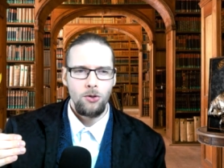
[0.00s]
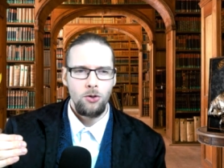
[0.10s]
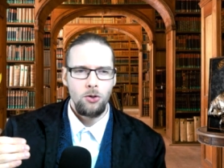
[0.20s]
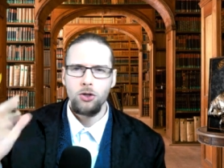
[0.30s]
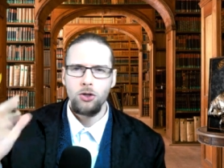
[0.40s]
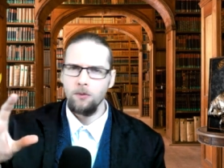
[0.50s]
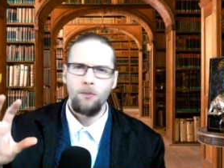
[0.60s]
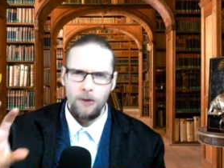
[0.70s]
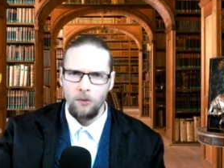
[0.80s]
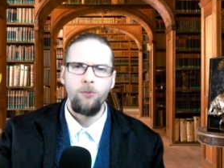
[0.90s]
you shouldn't
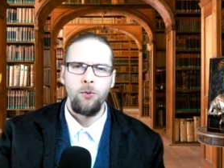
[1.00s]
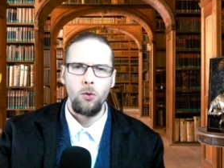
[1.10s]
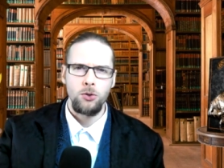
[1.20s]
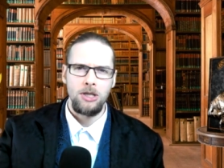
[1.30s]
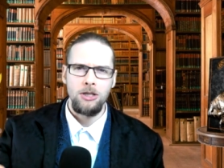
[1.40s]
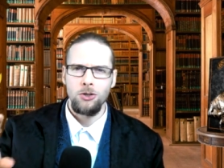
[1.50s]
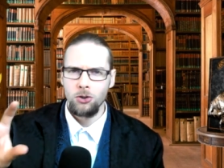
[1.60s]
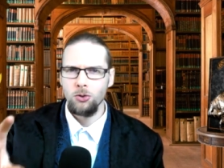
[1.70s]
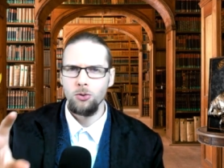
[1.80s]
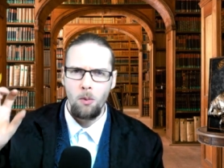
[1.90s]
feel forced
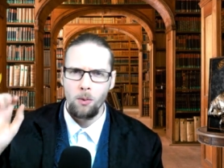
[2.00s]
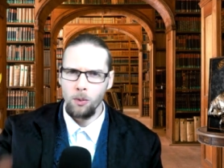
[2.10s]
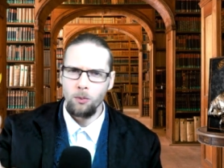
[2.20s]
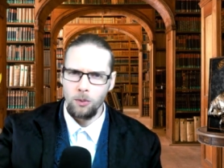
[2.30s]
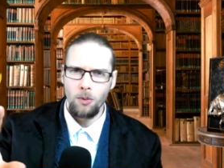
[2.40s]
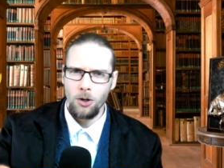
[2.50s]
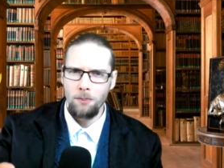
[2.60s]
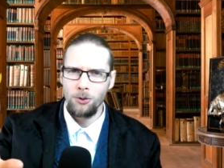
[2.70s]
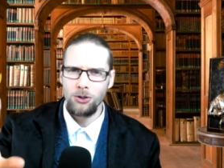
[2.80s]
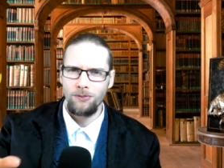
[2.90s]
into, we're, going to
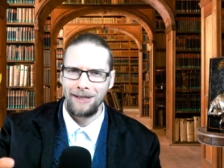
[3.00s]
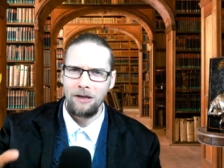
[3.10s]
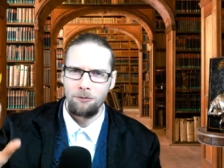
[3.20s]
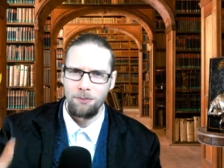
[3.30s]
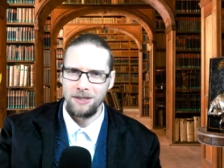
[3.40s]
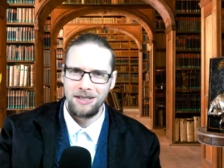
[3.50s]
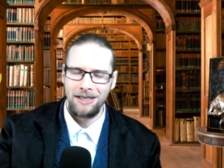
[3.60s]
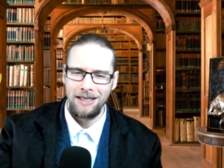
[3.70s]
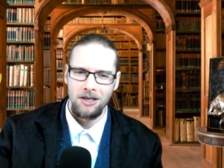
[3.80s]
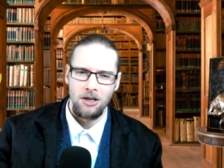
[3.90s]
push you off the cliff,
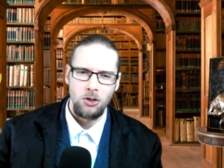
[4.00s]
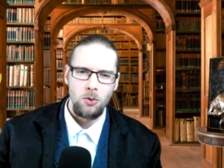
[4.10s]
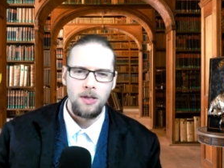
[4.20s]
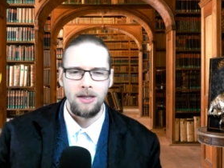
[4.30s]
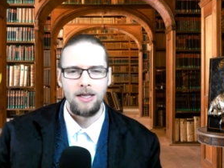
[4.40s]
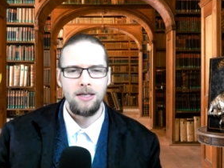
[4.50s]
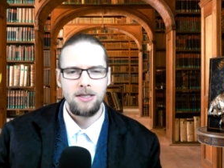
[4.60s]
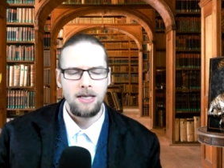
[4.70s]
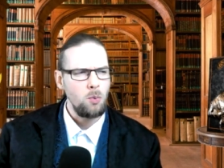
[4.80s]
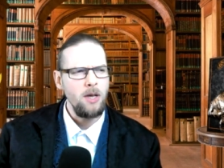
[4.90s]
basically, in, in doing
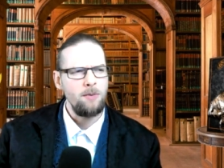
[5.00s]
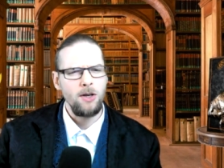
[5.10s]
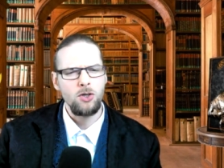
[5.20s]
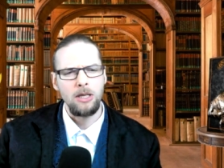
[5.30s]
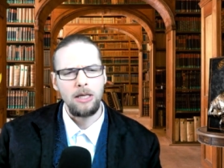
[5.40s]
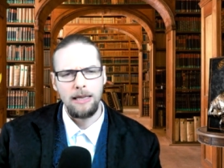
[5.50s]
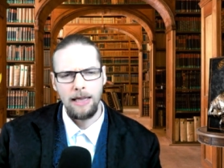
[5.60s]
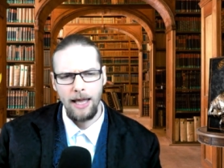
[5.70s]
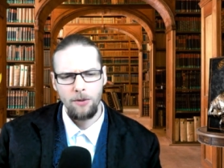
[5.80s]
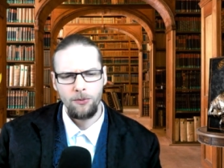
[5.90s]
this. We eventually
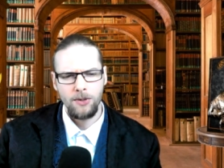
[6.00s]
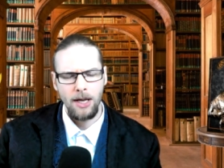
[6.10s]
left.